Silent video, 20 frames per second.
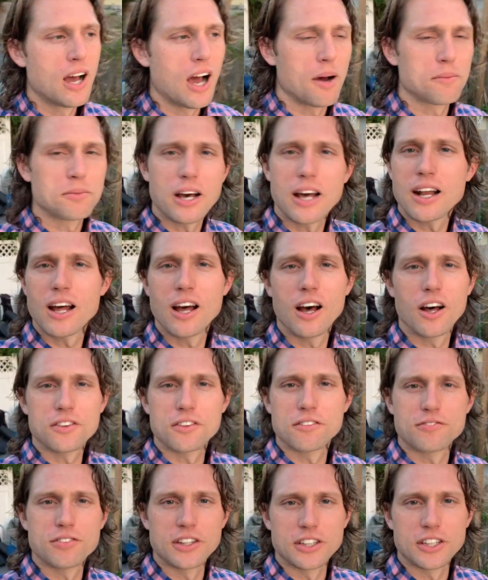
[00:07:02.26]
I'm not a health
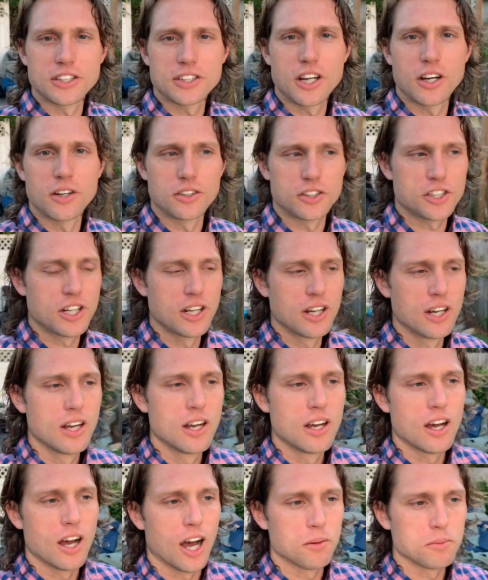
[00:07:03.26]
and fitness coach.
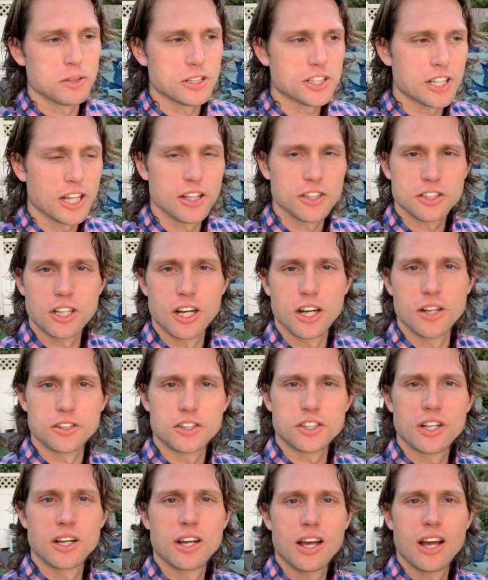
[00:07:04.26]
I'm a sales
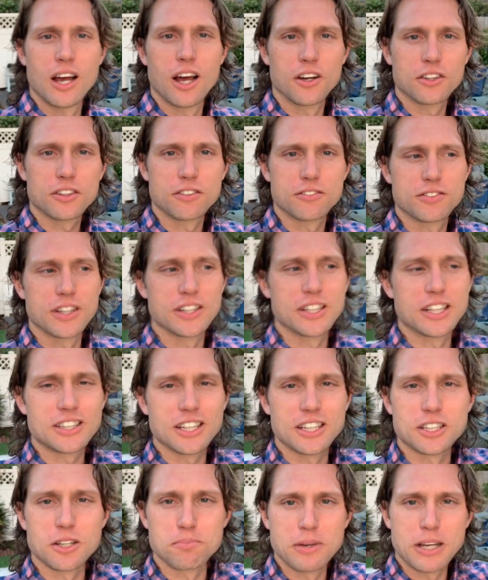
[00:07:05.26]
coach. Health and fitness
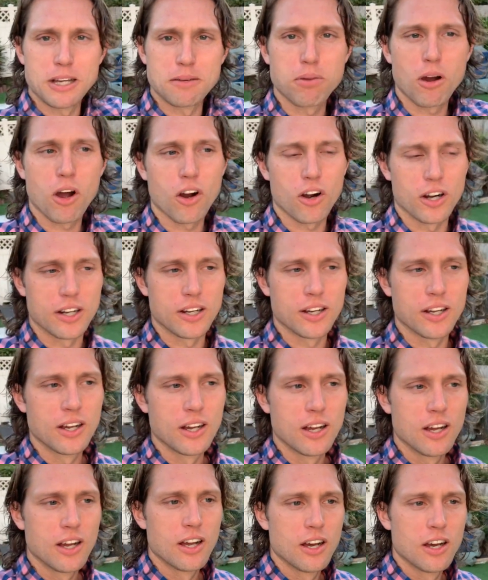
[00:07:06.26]
is a big part.
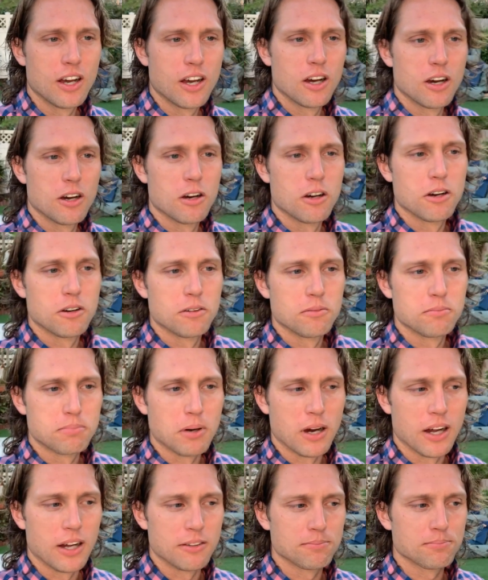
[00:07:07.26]

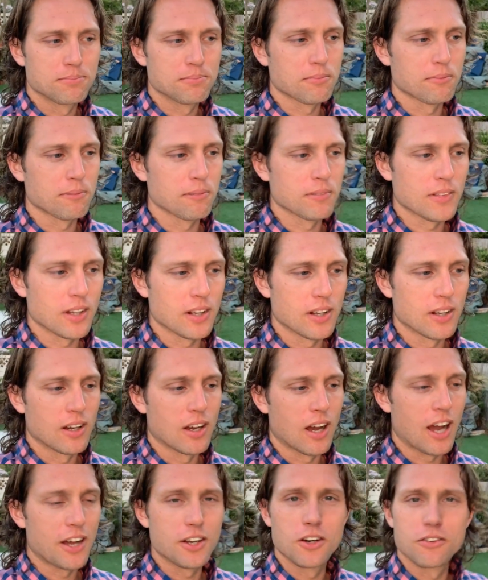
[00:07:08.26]
But
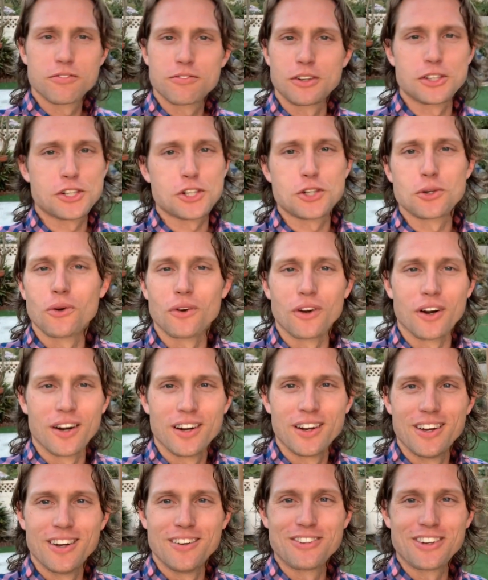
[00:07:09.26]
I know for sure,
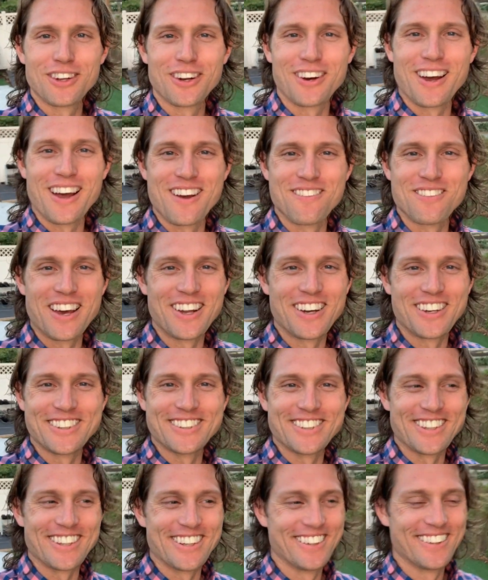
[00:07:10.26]
if you don't have
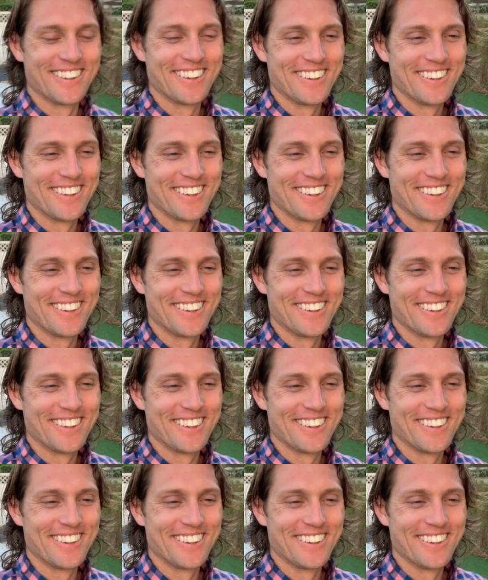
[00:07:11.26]
energy,